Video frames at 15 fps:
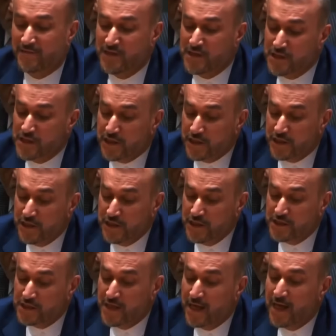to
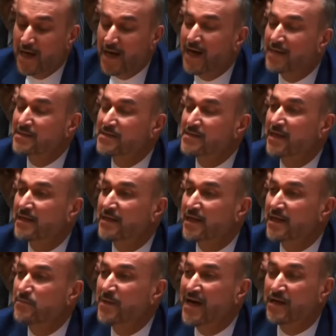self-determination
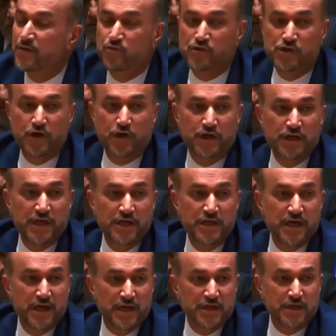through holding
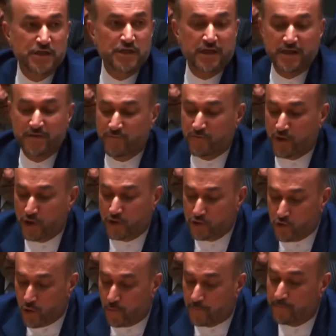a
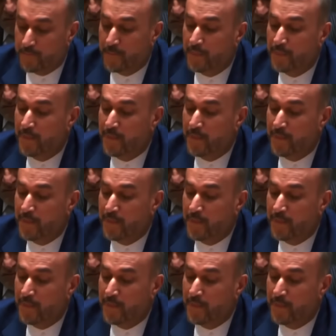referendum